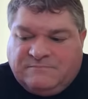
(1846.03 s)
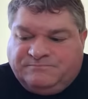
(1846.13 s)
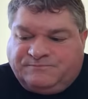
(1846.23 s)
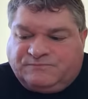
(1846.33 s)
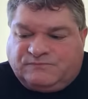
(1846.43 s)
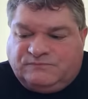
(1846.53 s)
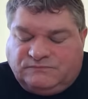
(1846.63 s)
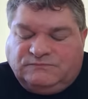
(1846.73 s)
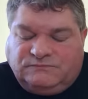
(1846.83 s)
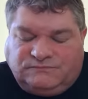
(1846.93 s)

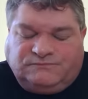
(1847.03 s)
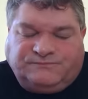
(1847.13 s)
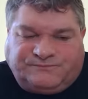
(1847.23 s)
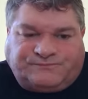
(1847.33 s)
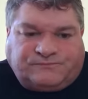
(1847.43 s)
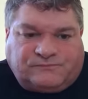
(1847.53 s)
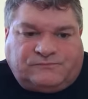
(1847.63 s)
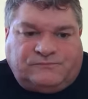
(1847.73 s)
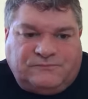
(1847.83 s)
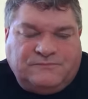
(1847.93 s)

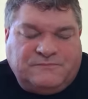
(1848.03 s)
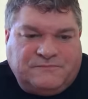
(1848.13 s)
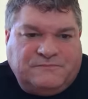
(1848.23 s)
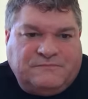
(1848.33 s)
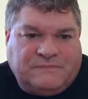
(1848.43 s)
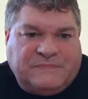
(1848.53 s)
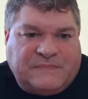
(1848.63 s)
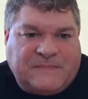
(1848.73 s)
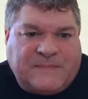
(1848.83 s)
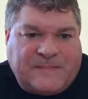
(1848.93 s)

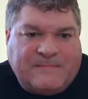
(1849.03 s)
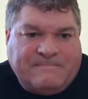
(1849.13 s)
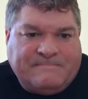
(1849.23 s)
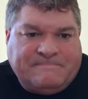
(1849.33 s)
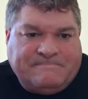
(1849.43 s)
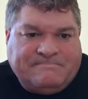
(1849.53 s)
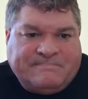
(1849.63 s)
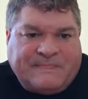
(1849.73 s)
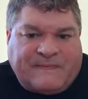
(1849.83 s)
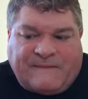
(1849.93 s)

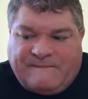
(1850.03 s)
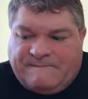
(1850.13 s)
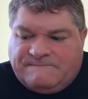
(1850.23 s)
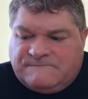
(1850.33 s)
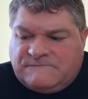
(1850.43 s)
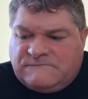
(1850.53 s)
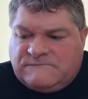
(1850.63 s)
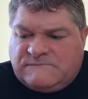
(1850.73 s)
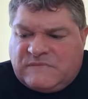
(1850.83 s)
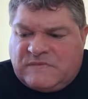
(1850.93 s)

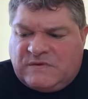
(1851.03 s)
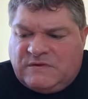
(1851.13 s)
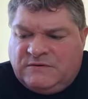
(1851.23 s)
[no speech]